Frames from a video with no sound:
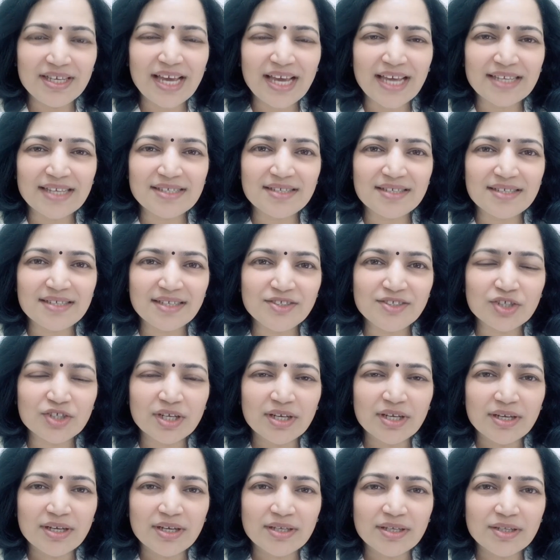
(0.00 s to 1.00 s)
has such,
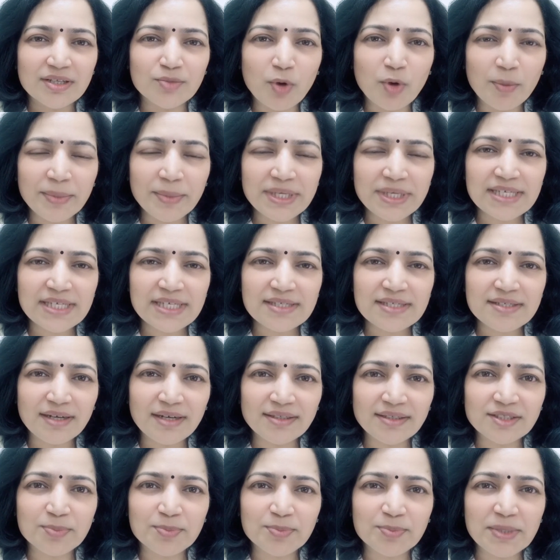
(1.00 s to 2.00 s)
the moment he
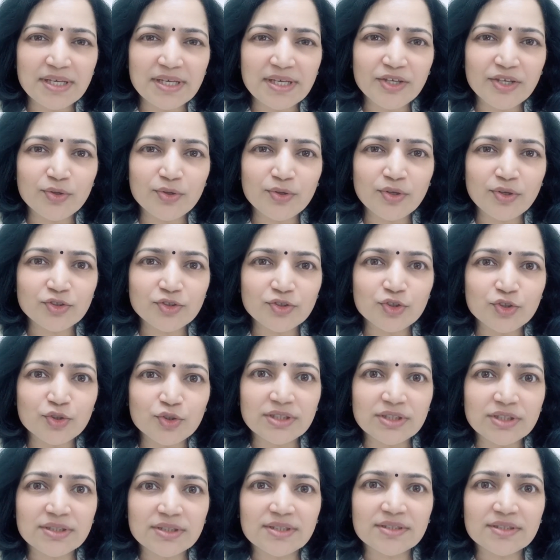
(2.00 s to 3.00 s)
starts speaking, you know, you
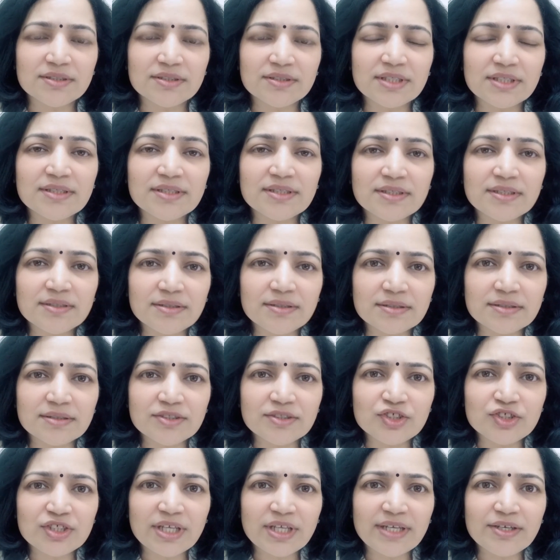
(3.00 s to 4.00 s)

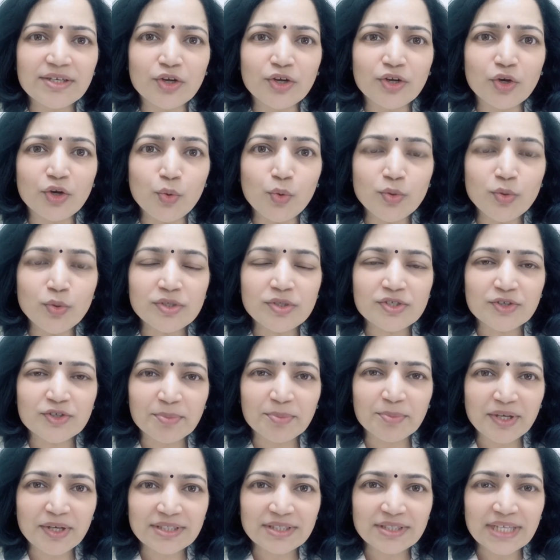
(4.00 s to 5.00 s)
just get glued to him,
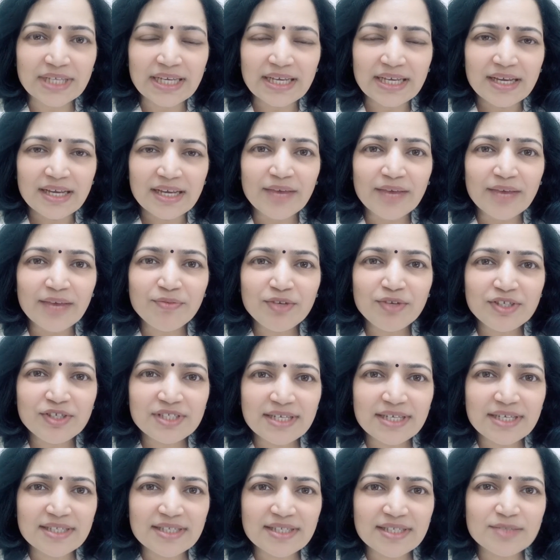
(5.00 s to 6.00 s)
because every
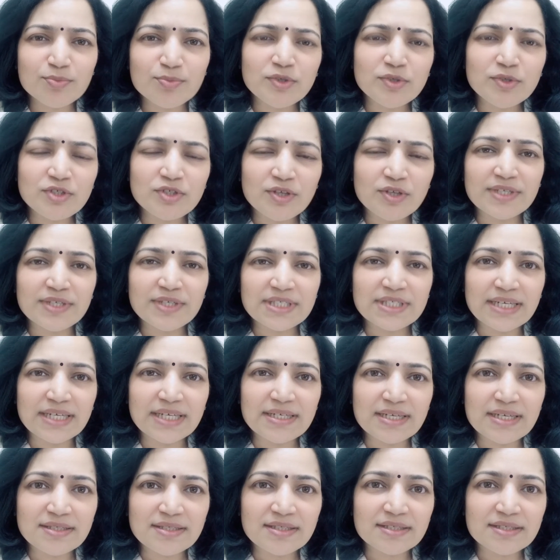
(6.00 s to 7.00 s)
sentence, most of his
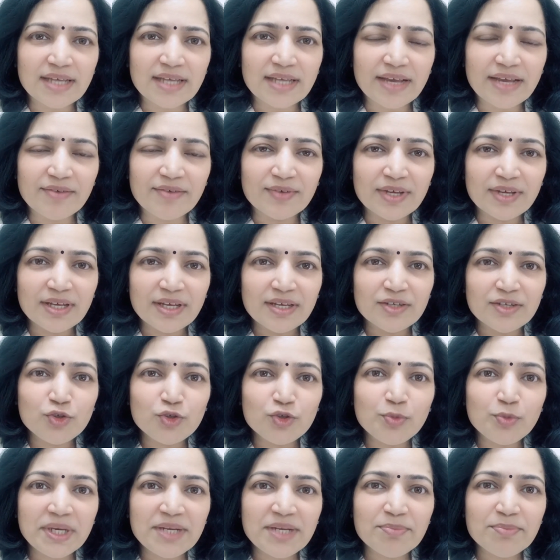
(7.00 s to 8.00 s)
sentences have too
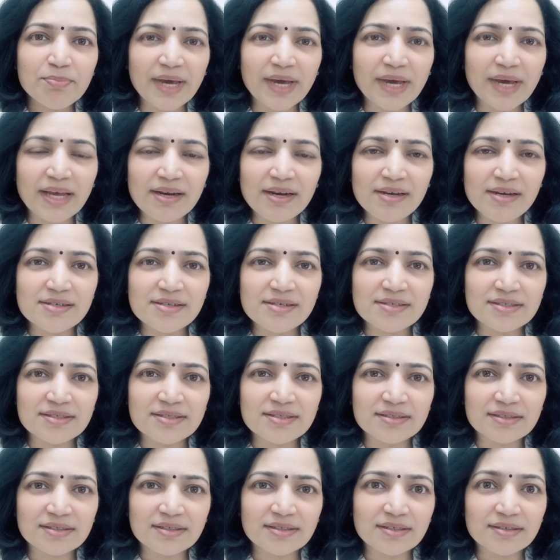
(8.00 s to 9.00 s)
many parallels,
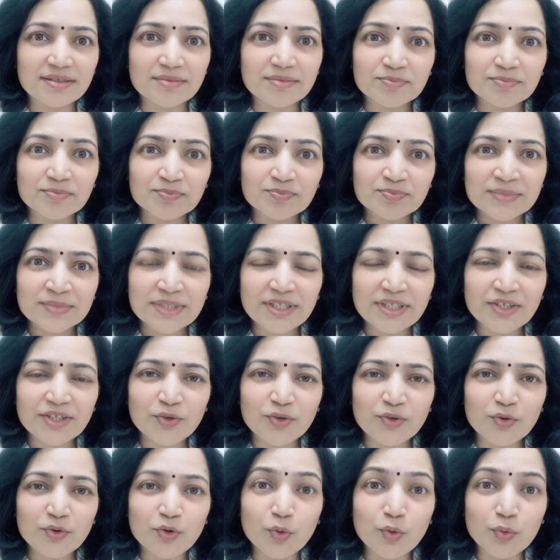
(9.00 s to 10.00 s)
you
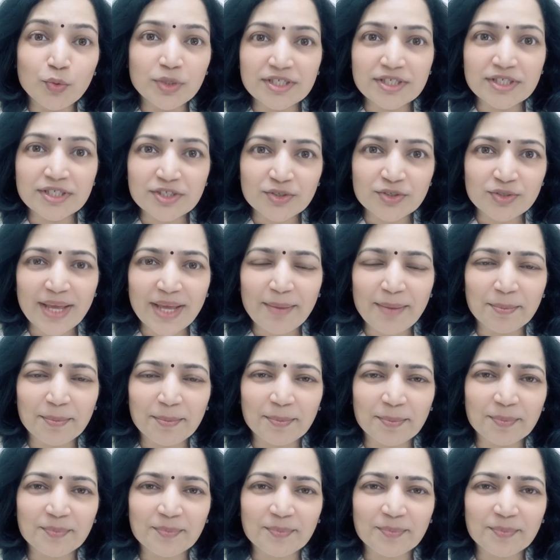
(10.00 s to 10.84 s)
know, glued into them.